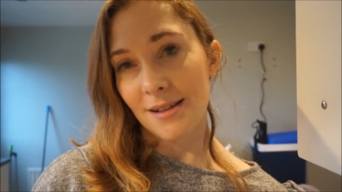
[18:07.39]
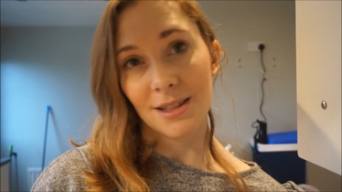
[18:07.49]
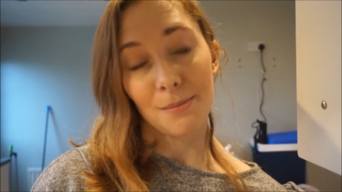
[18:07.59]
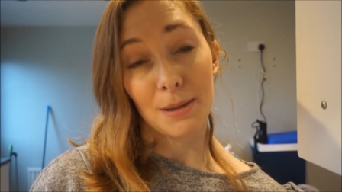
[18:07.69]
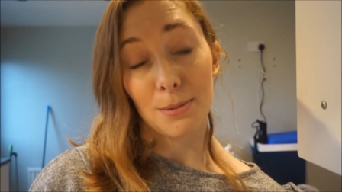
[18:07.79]

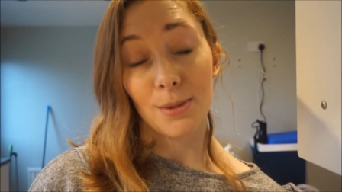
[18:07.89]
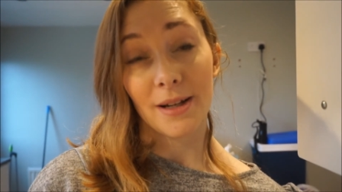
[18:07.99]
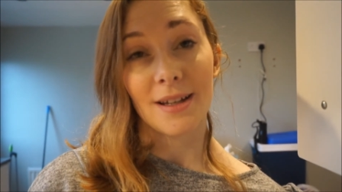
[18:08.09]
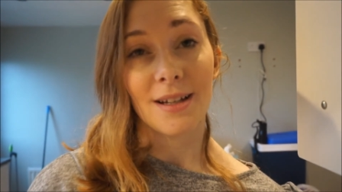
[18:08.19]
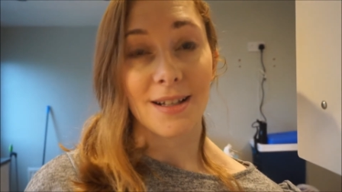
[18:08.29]
Some people
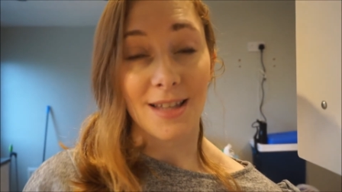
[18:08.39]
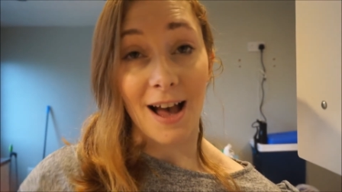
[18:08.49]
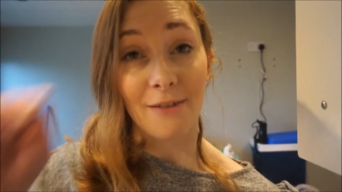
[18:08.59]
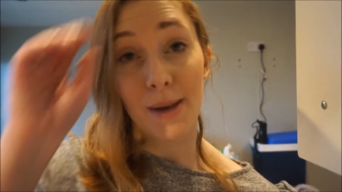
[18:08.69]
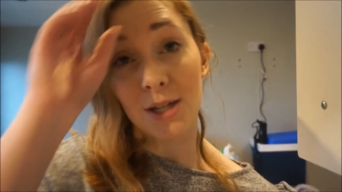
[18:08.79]
might
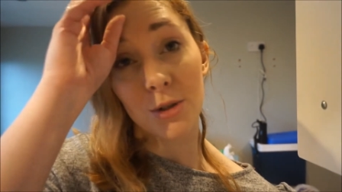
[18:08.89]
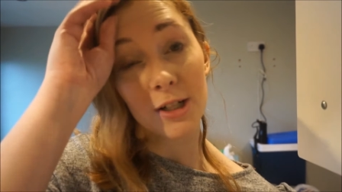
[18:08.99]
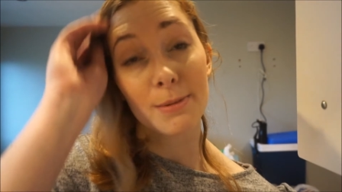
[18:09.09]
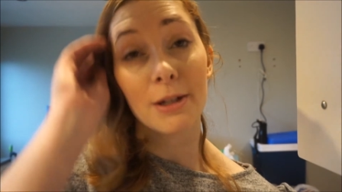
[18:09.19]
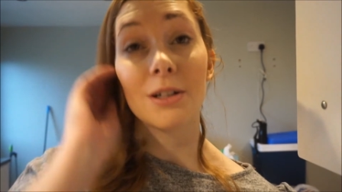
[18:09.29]
have better
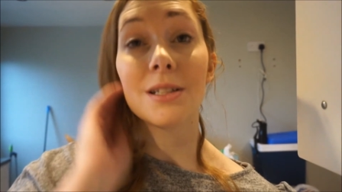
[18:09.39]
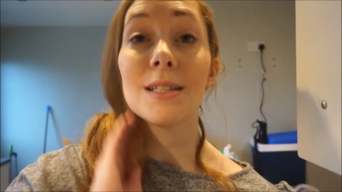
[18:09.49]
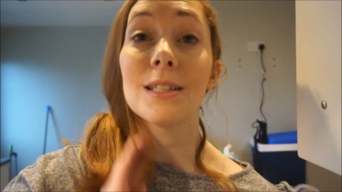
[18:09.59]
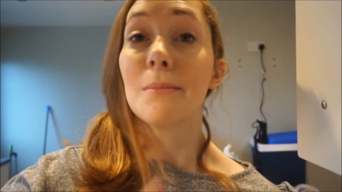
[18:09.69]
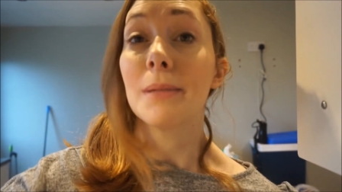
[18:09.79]
experiences.
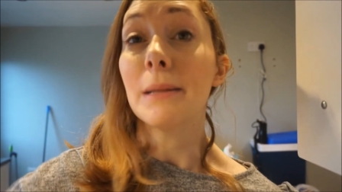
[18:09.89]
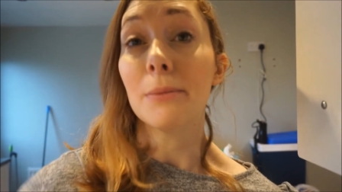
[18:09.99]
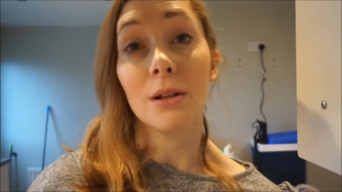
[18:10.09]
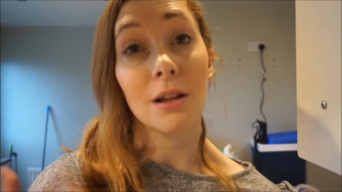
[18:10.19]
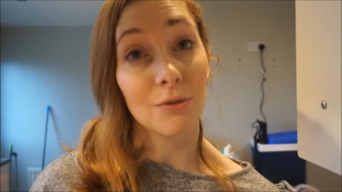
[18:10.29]
Some
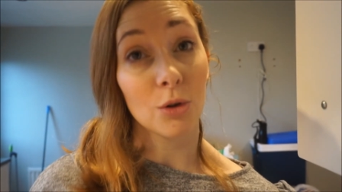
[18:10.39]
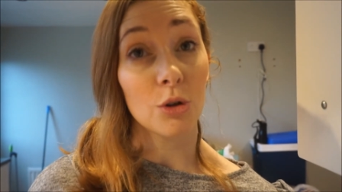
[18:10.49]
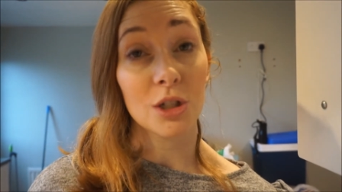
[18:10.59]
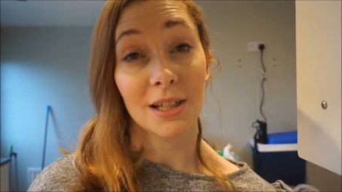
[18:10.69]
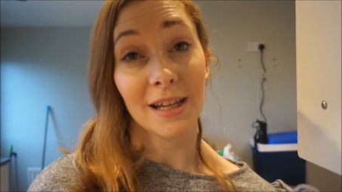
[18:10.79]
people,
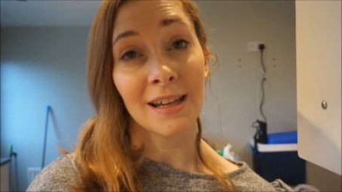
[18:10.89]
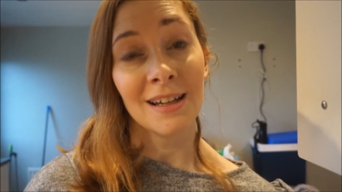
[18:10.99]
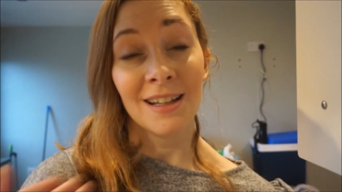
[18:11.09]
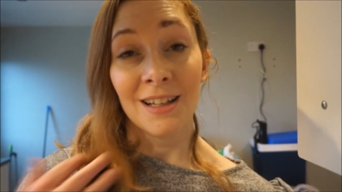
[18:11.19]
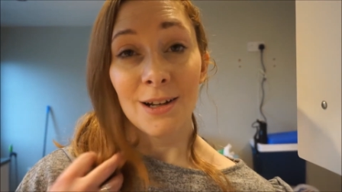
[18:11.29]
unfortunately,
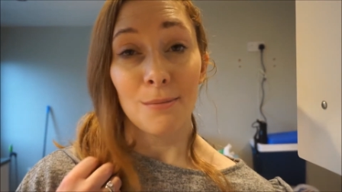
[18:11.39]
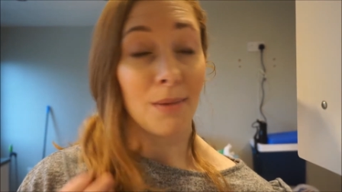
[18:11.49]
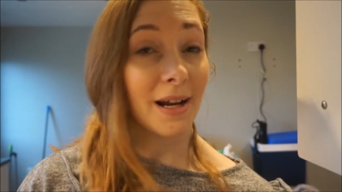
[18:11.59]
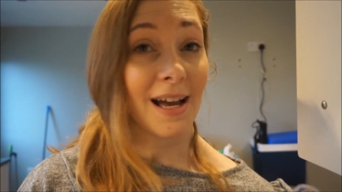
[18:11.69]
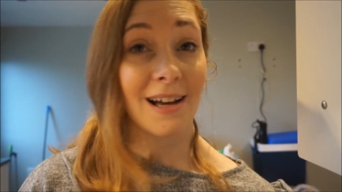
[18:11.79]

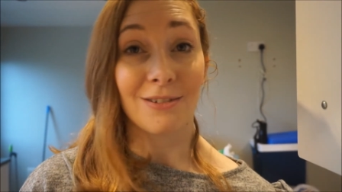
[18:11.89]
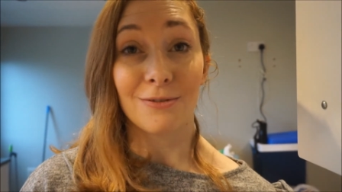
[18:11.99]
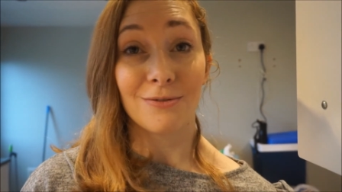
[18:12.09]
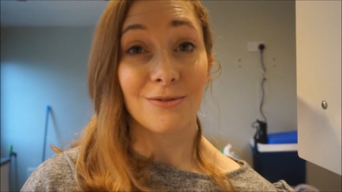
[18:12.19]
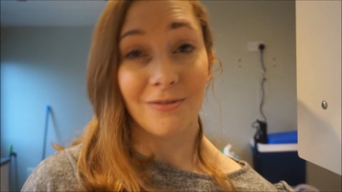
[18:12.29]
might have
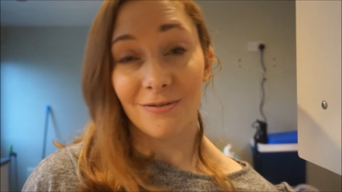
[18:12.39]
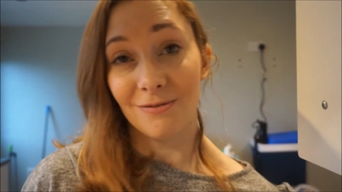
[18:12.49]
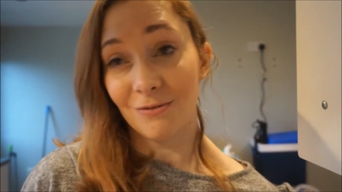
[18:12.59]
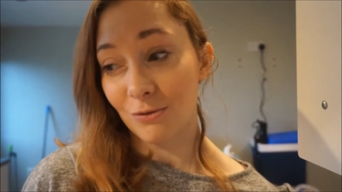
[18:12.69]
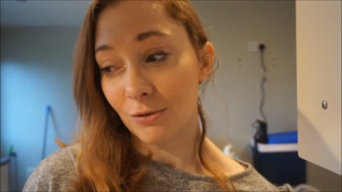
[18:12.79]

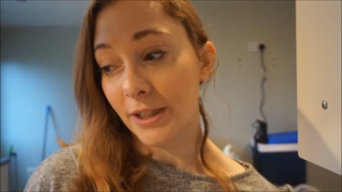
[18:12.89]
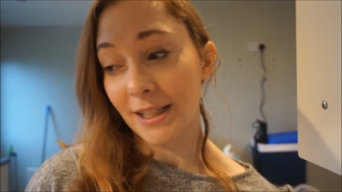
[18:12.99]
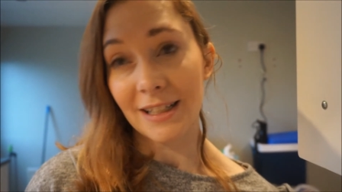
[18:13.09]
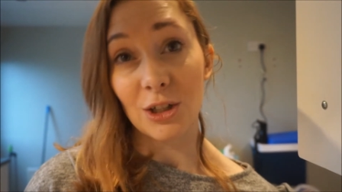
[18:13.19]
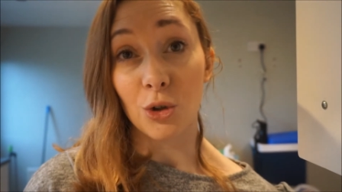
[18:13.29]

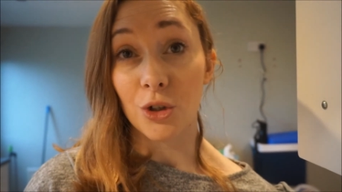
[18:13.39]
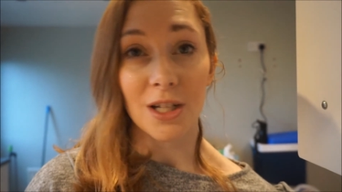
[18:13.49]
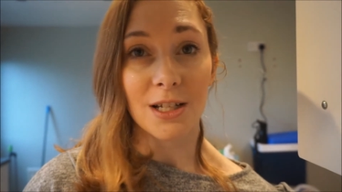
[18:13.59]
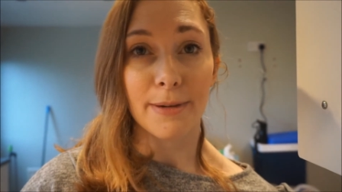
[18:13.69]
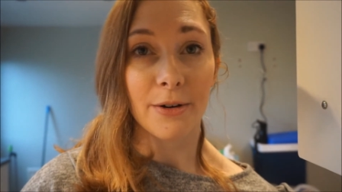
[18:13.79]
really not good
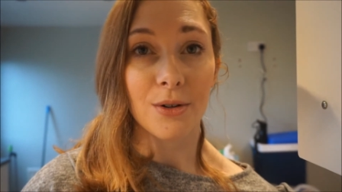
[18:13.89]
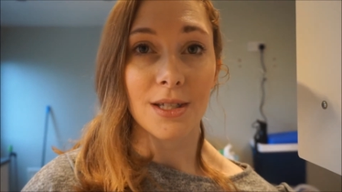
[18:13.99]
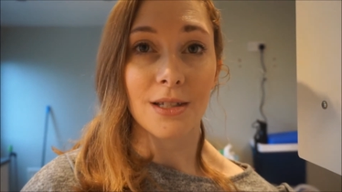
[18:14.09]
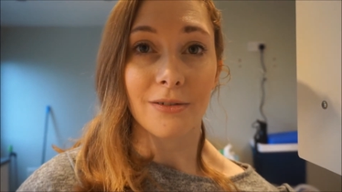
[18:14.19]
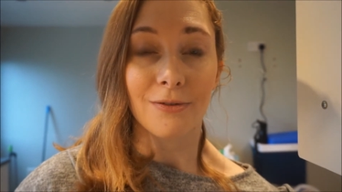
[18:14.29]

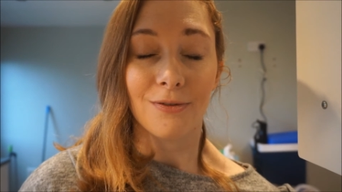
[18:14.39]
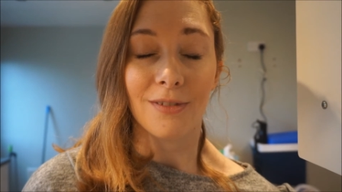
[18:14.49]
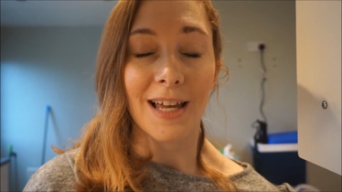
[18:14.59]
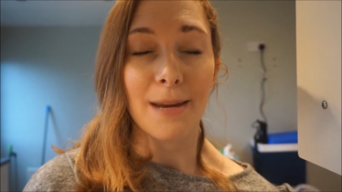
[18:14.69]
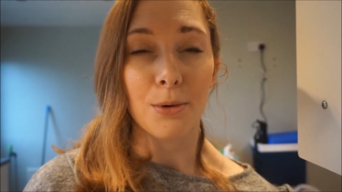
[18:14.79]
experiences of
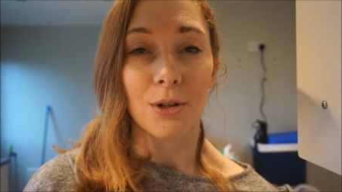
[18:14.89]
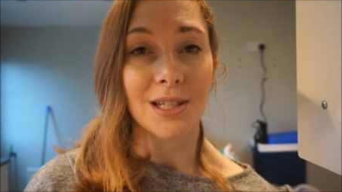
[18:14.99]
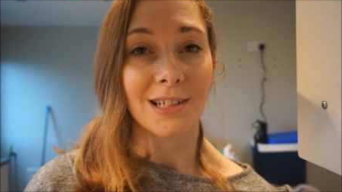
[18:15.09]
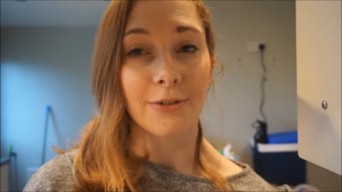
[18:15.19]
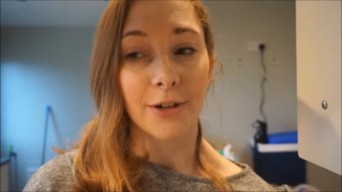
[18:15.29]
labour and
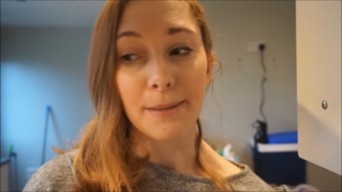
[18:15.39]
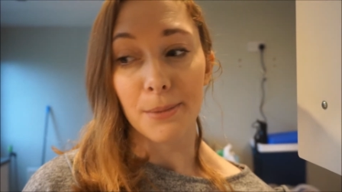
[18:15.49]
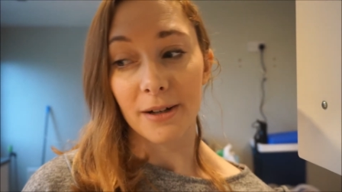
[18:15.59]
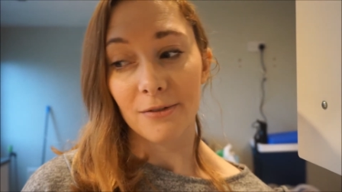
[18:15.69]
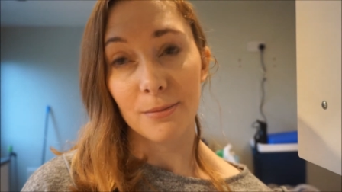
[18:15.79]
delivery,
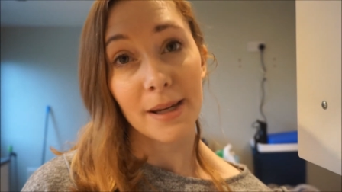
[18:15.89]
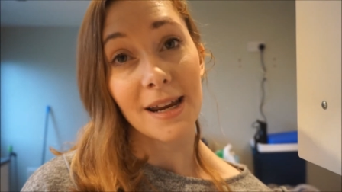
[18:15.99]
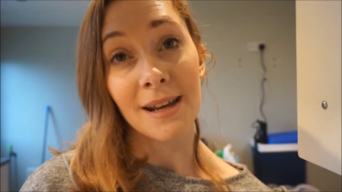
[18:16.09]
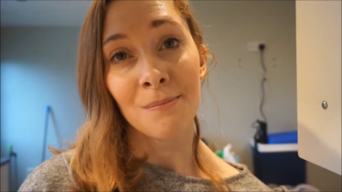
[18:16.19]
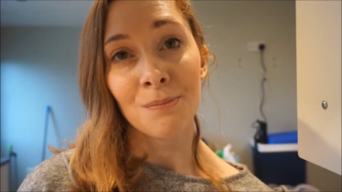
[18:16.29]
but for
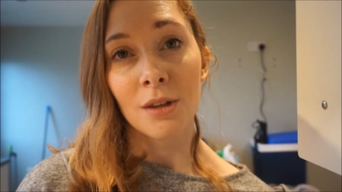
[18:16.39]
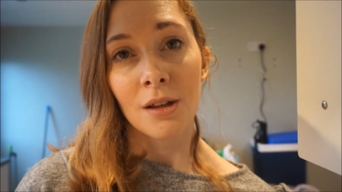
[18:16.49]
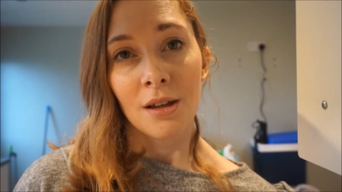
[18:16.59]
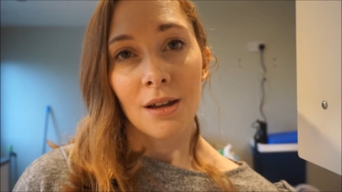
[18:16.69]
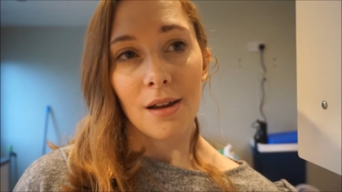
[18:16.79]
me,
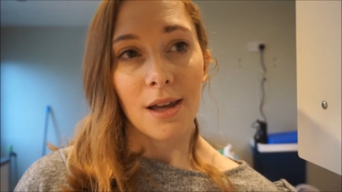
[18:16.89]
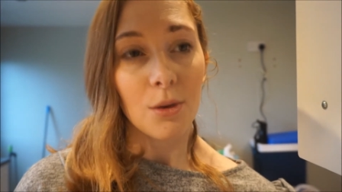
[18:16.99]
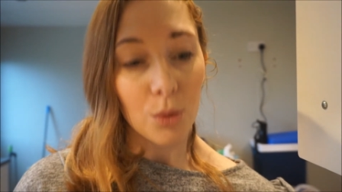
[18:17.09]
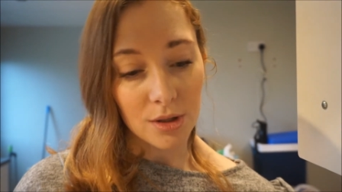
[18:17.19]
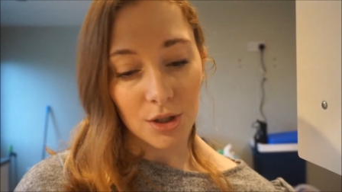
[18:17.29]
it
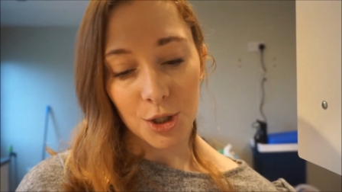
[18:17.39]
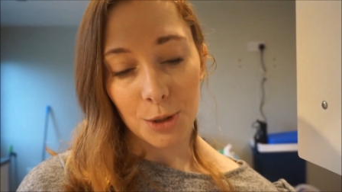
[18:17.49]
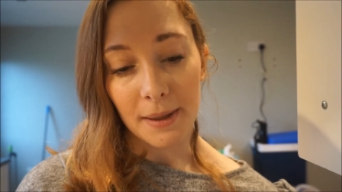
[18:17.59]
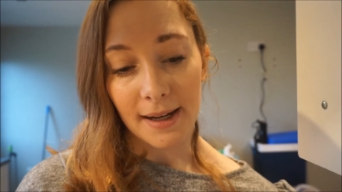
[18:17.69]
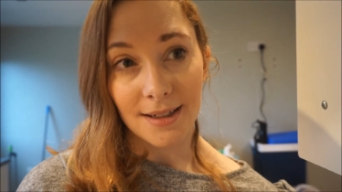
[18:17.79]
wasn't too
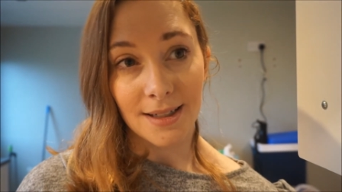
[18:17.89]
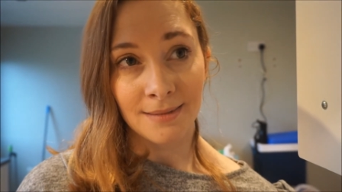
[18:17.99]
bad.